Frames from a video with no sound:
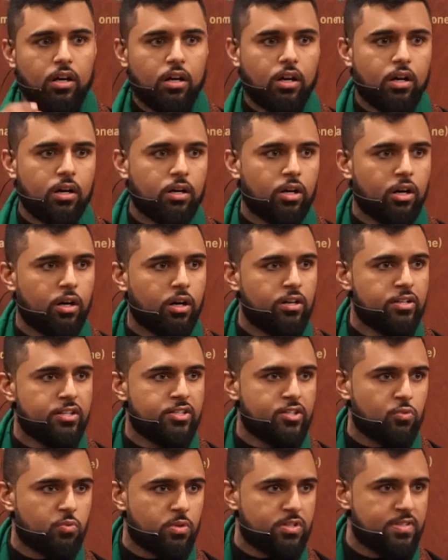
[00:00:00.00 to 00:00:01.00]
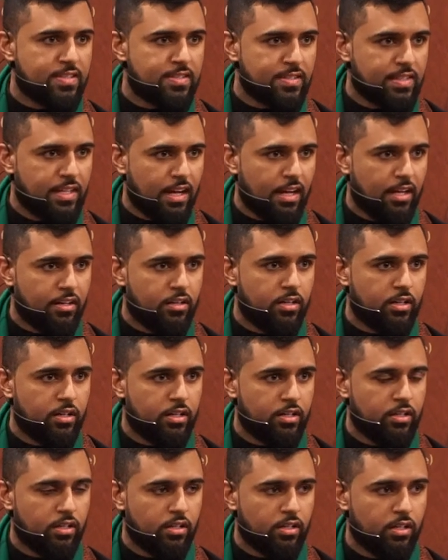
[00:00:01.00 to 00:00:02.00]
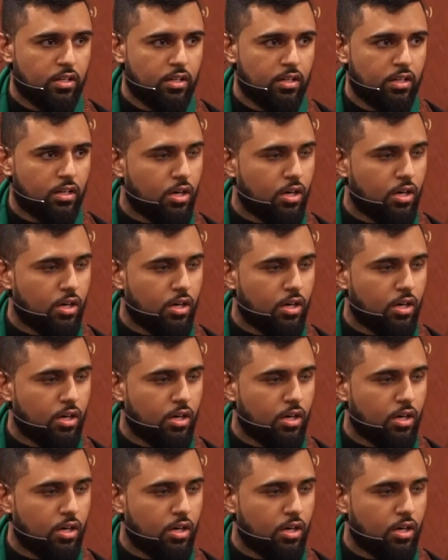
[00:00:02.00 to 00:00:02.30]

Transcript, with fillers: Our hearts were scattered,